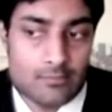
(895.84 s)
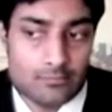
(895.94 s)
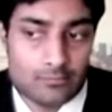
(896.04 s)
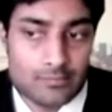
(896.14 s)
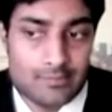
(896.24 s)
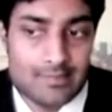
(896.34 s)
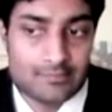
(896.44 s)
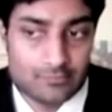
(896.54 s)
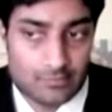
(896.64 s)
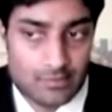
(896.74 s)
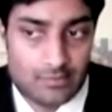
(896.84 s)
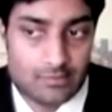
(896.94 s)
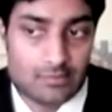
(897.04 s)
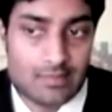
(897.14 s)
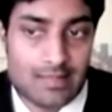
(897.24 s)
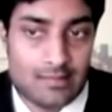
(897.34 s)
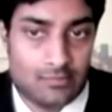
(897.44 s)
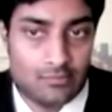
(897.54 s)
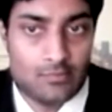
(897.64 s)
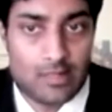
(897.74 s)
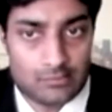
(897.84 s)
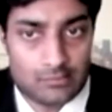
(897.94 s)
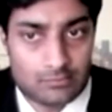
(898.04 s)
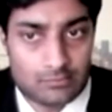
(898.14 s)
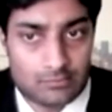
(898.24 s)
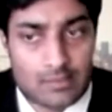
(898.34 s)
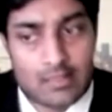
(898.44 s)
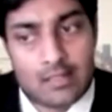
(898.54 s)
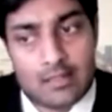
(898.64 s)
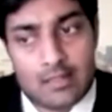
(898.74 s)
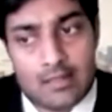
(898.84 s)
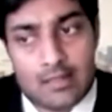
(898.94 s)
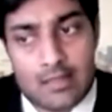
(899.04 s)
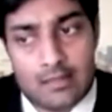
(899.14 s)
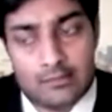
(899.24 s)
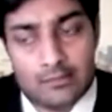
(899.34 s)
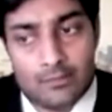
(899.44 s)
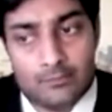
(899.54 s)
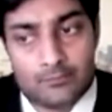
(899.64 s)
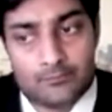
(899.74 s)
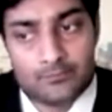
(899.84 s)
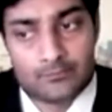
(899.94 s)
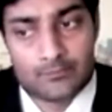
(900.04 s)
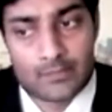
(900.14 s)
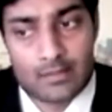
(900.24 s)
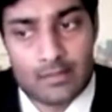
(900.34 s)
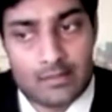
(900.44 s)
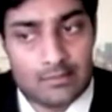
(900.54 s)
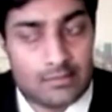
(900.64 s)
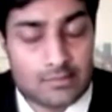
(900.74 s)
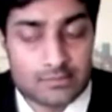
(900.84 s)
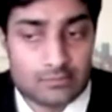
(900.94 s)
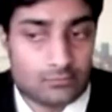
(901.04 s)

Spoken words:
necessary enter the market. And in addition,